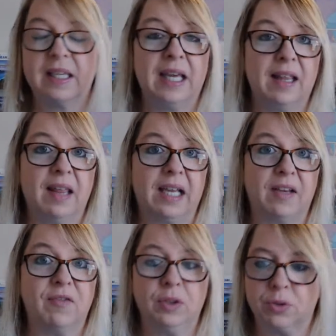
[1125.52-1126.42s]
get like
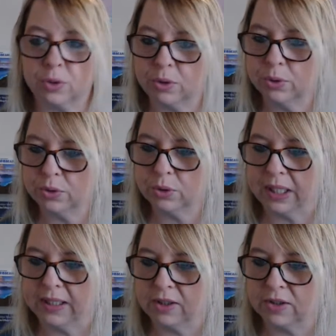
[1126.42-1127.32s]
a future cruise
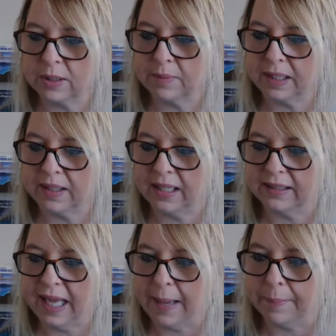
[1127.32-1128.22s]
credit or something
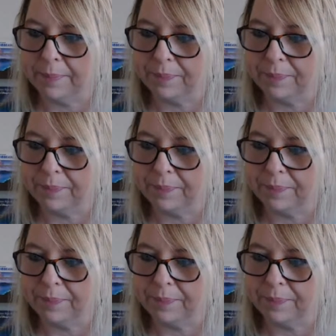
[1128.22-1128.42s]
like that.